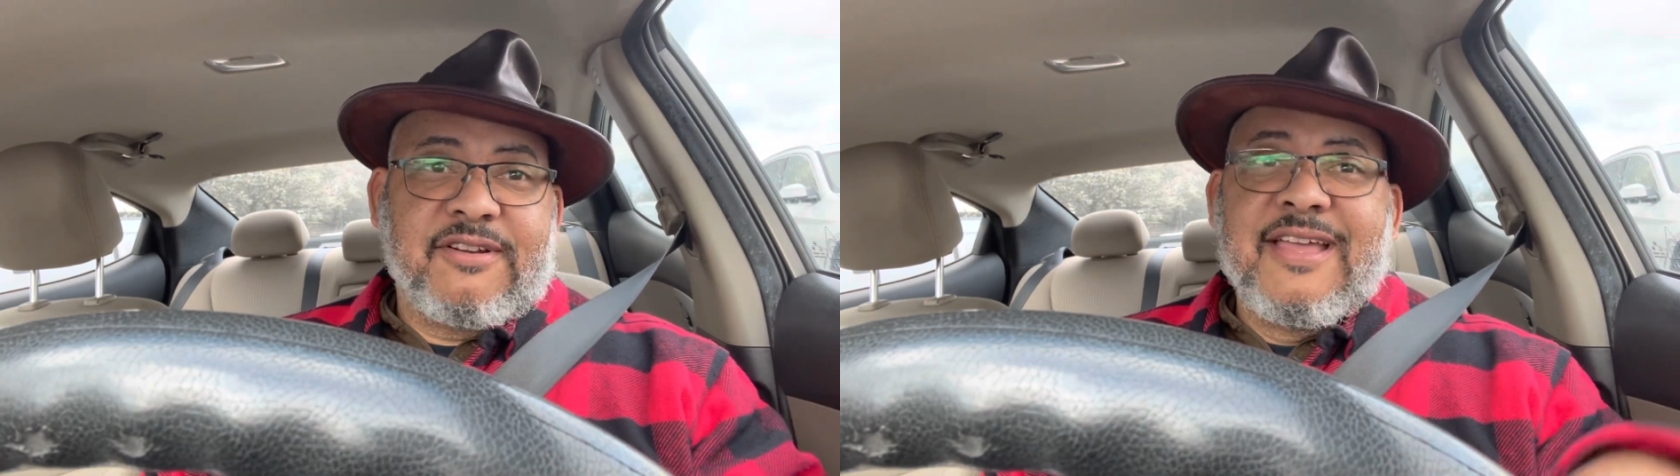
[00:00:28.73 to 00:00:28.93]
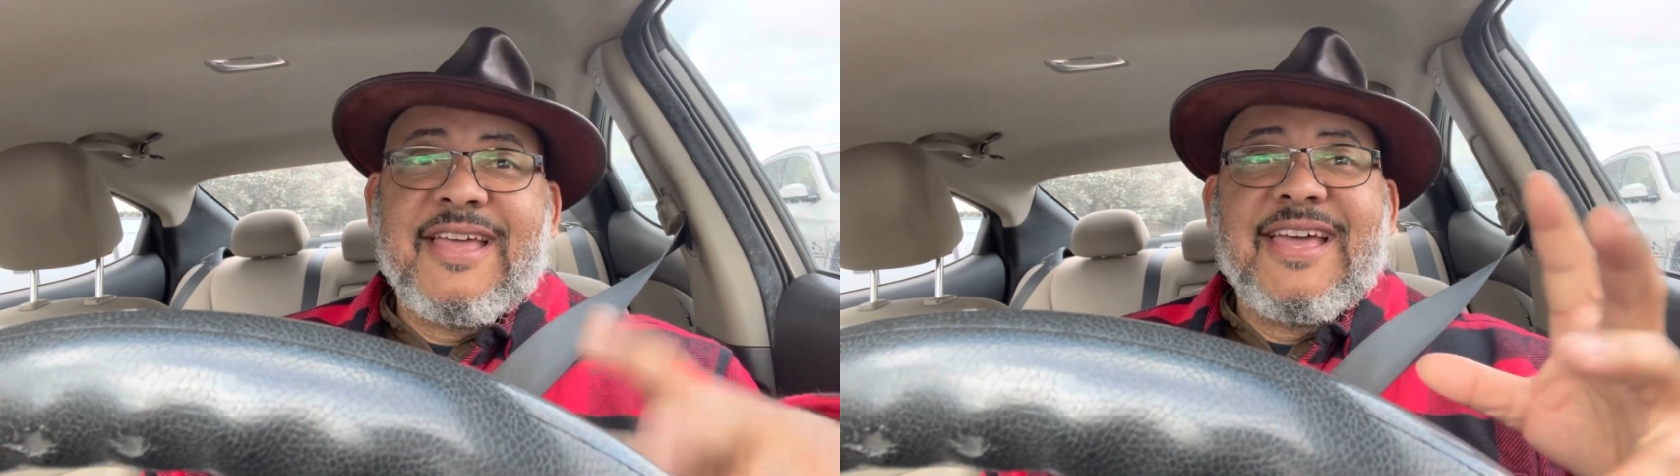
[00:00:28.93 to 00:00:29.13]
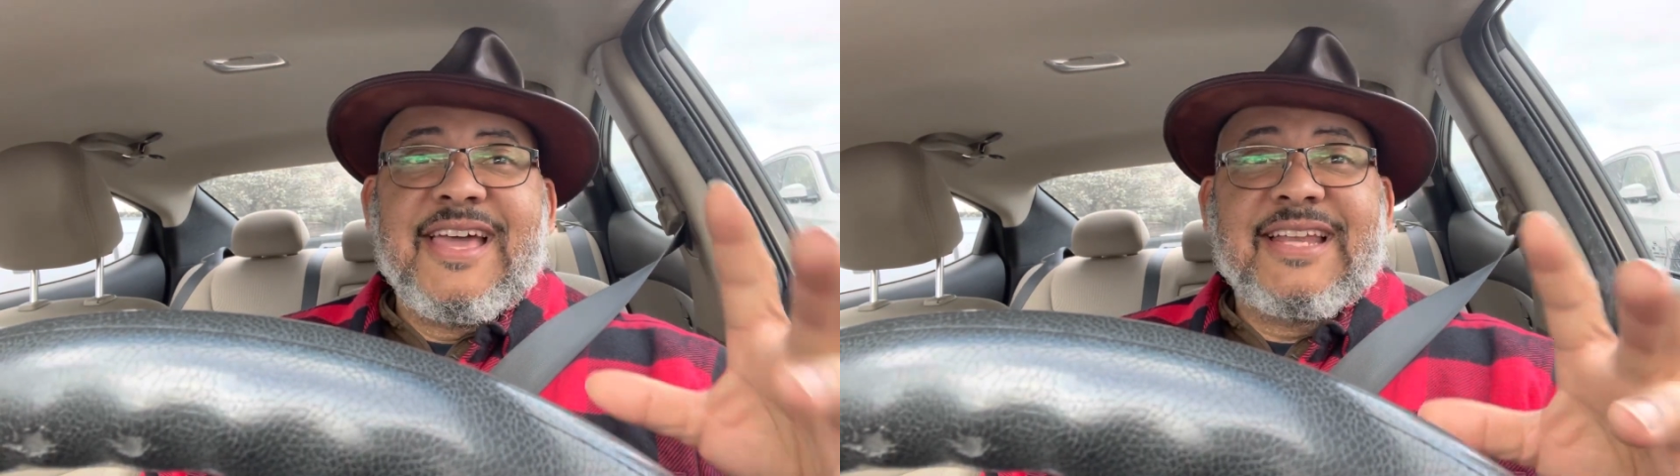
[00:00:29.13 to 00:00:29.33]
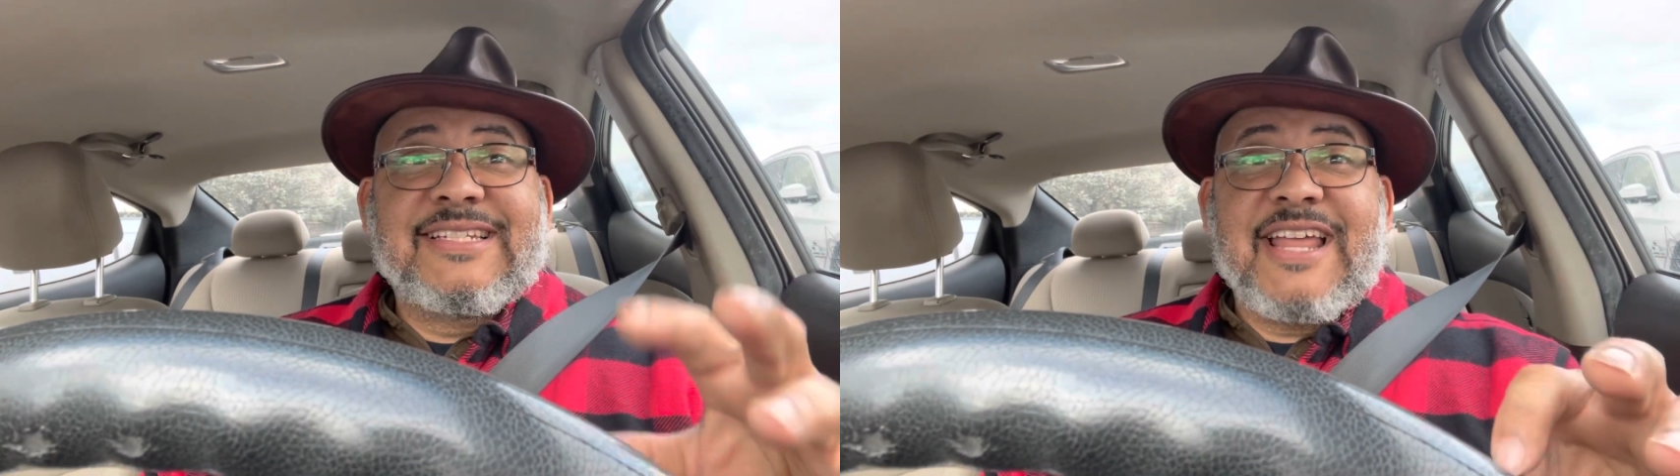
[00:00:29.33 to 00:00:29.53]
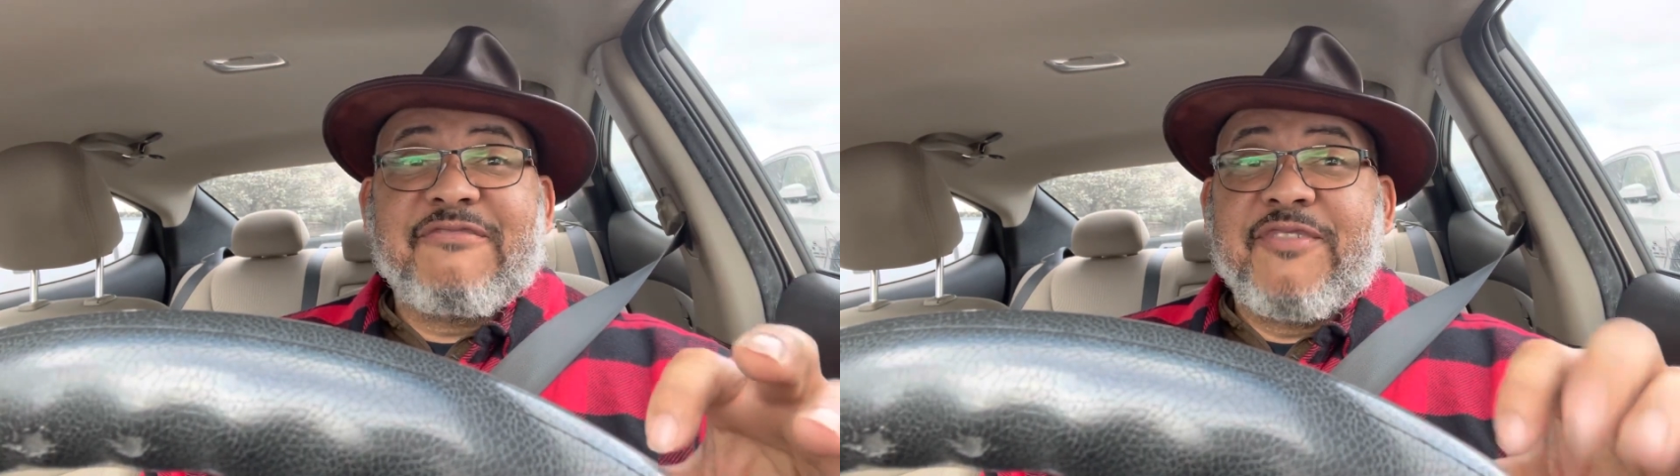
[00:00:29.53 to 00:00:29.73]
And
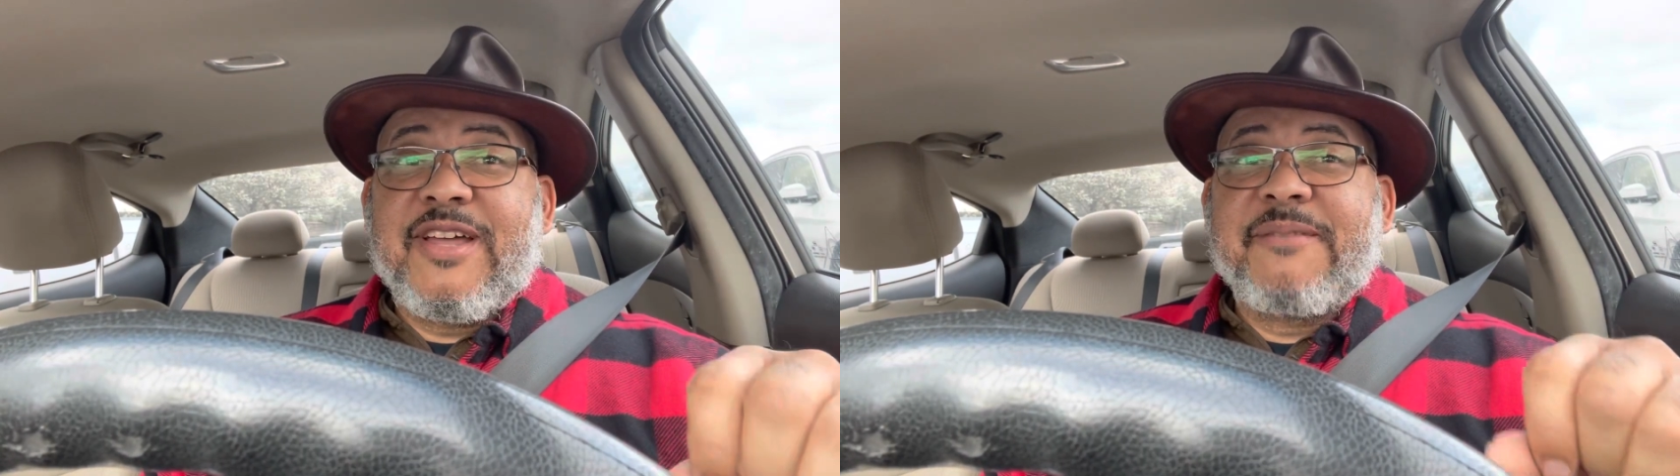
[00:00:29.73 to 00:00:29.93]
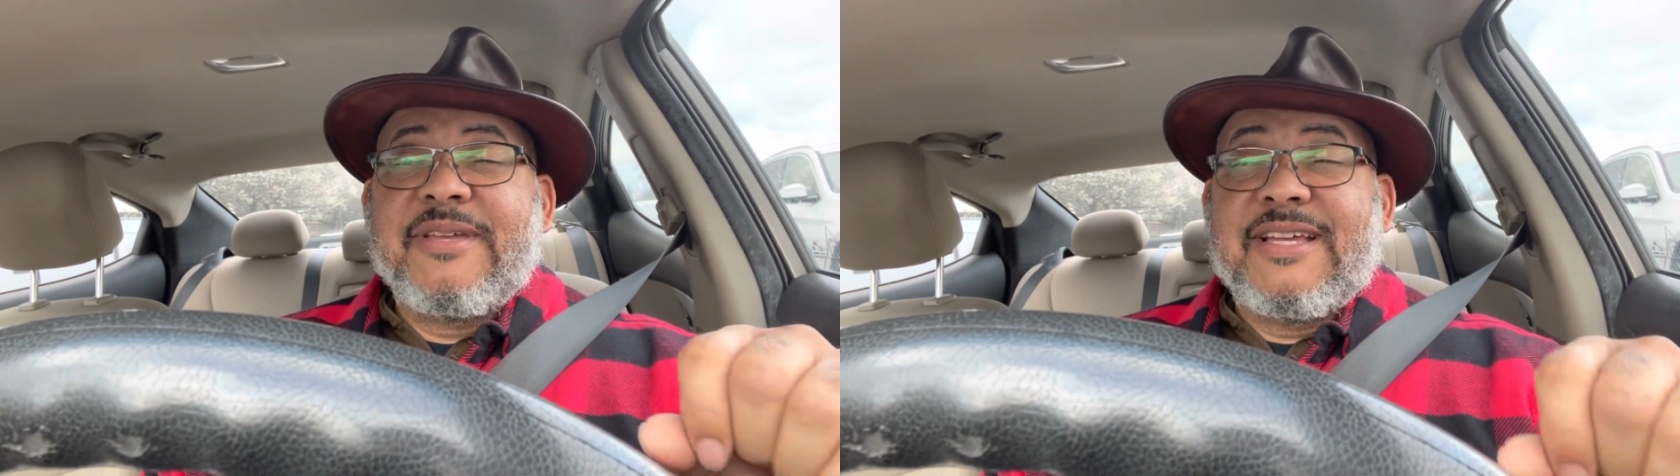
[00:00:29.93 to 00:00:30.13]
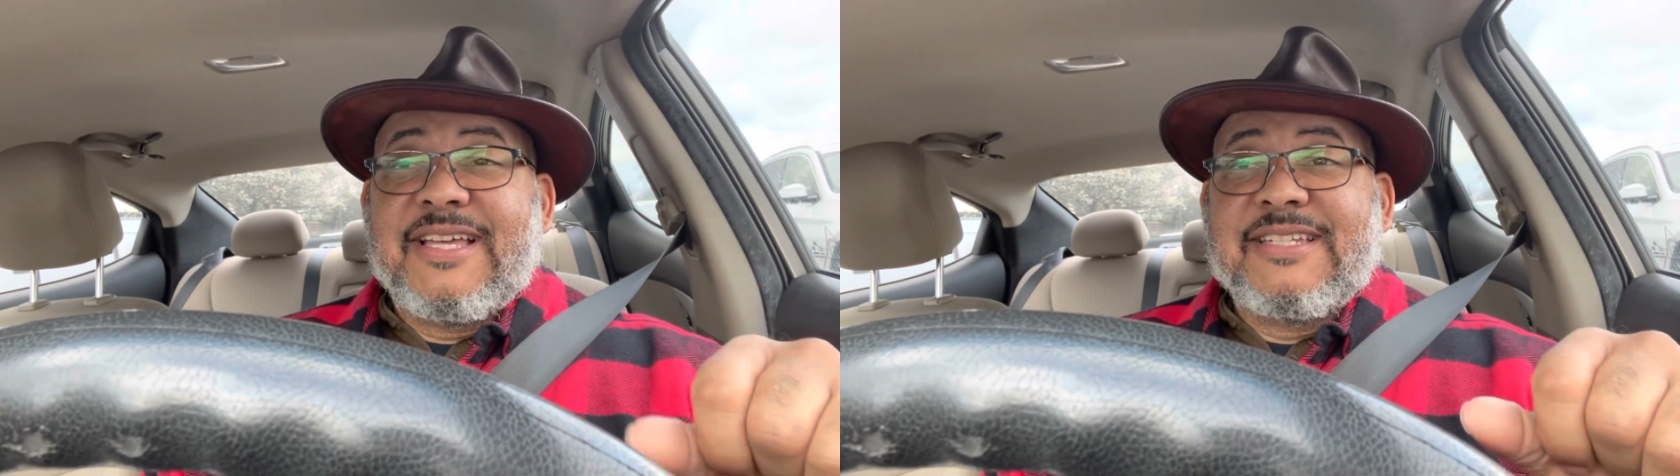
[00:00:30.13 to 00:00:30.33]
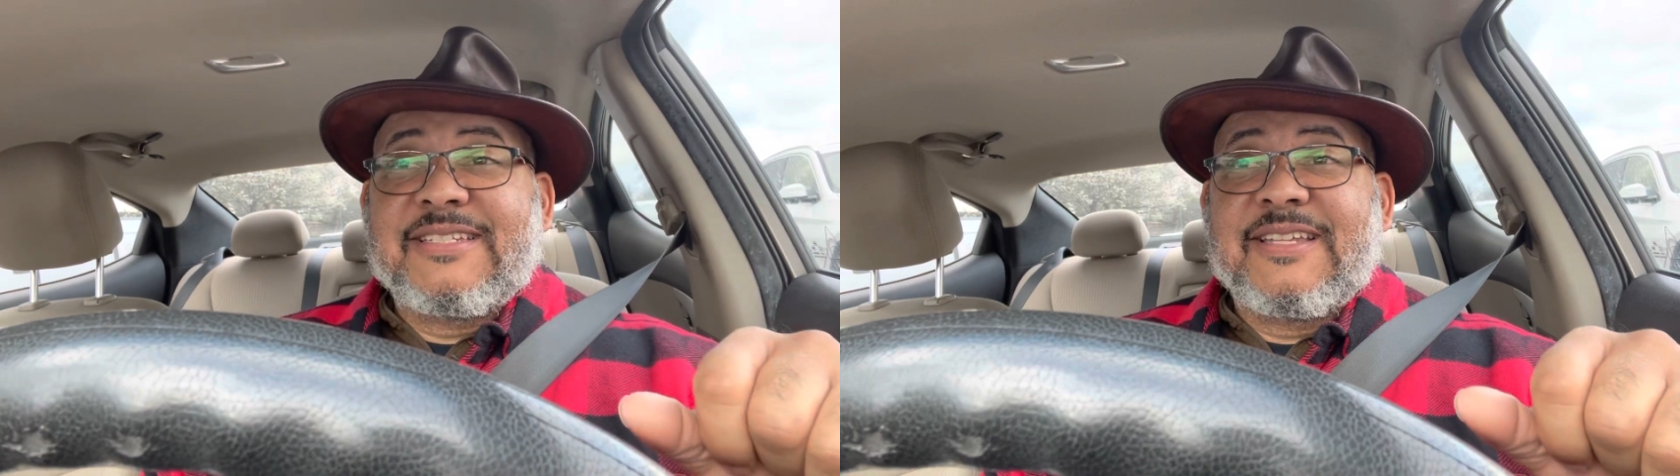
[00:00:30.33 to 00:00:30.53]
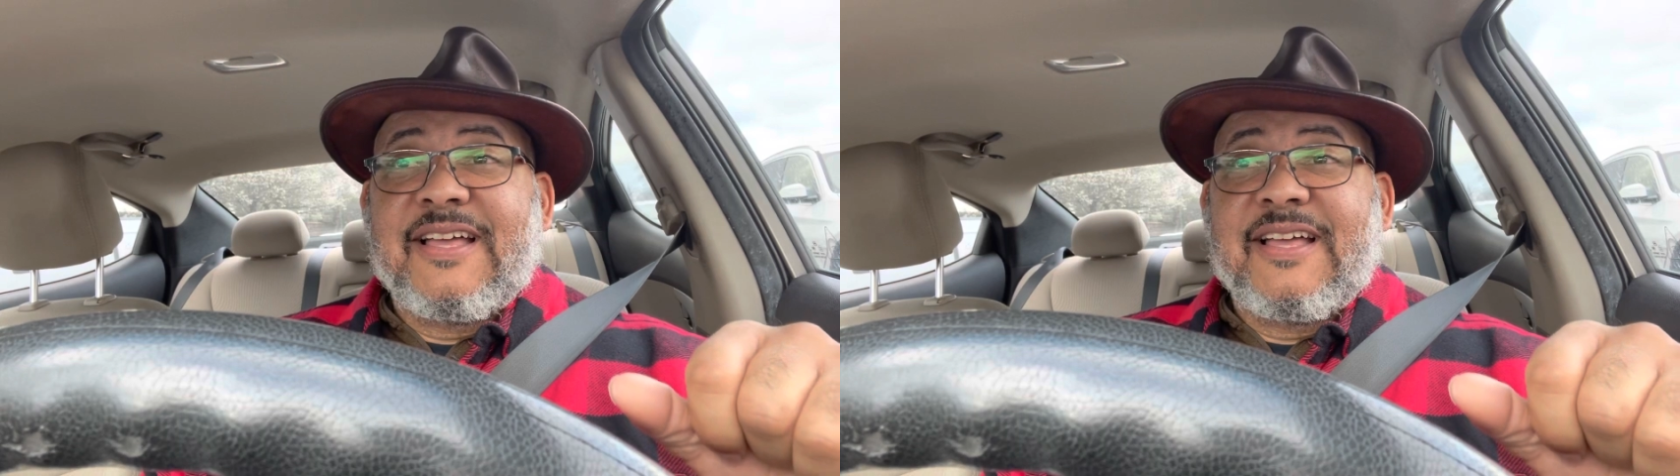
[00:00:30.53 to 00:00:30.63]
it's kind of funny because